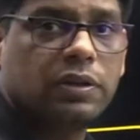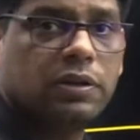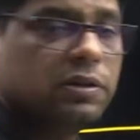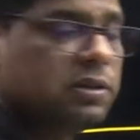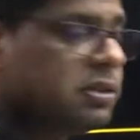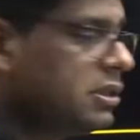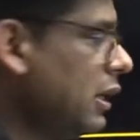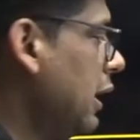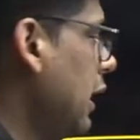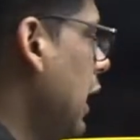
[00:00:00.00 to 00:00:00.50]

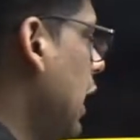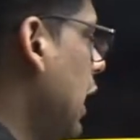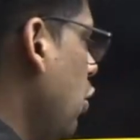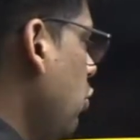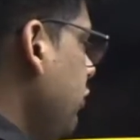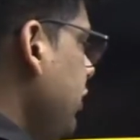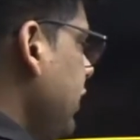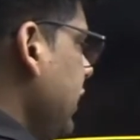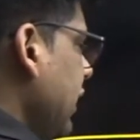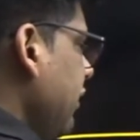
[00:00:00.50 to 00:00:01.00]
Sir, how
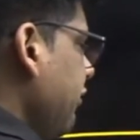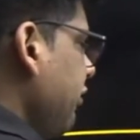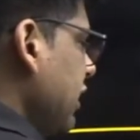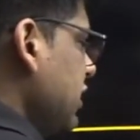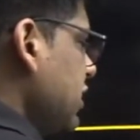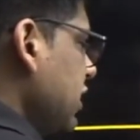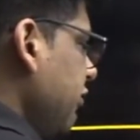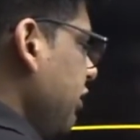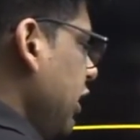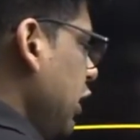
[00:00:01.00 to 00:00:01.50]
we can fetch
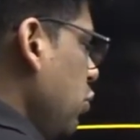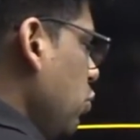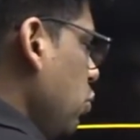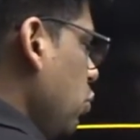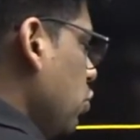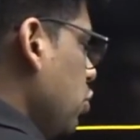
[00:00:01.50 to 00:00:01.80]
a value?